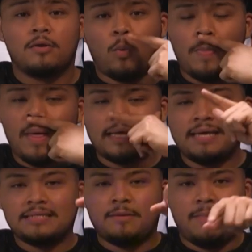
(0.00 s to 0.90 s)
the one that
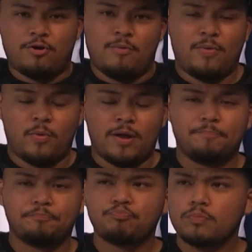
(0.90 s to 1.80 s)
he's in the background, by the way.
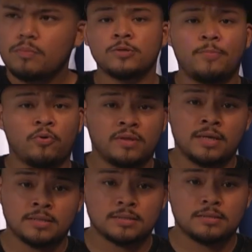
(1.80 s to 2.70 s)
Multiple
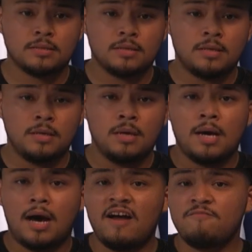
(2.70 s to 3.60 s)
things.
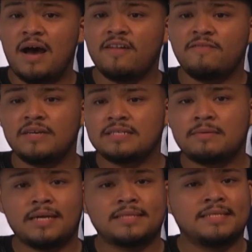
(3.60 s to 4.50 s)
I've
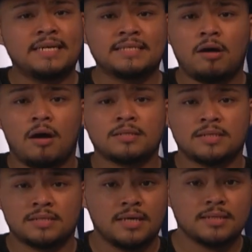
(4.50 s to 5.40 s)
manifested my TikTok
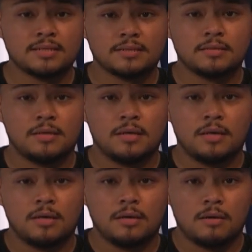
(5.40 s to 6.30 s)
success,
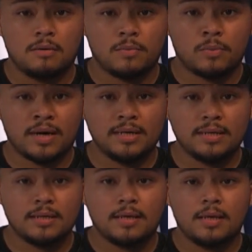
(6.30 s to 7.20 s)
right?
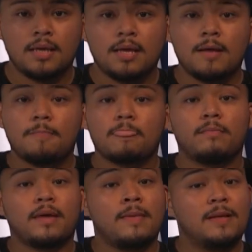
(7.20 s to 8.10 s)

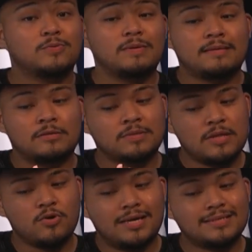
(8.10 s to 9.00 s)
And that's what I'm
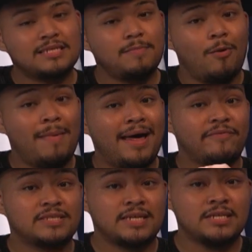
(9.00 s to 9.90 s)
telling you guys. It's about
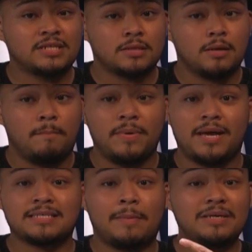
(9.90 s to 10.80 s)
manifestation.
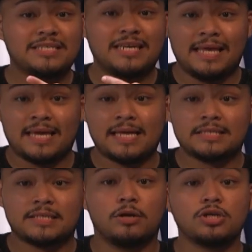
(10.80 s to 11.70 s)
Because I'm gonna say like it
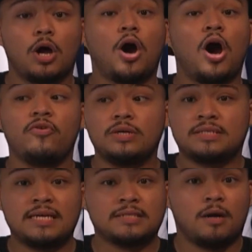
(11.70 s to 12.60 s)
is. There's other
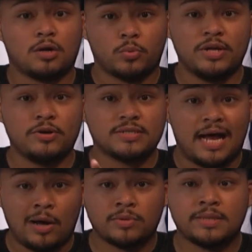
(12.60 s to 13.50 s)
TikTok readers
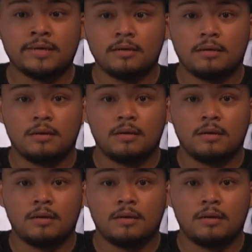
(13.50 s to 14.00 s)
out there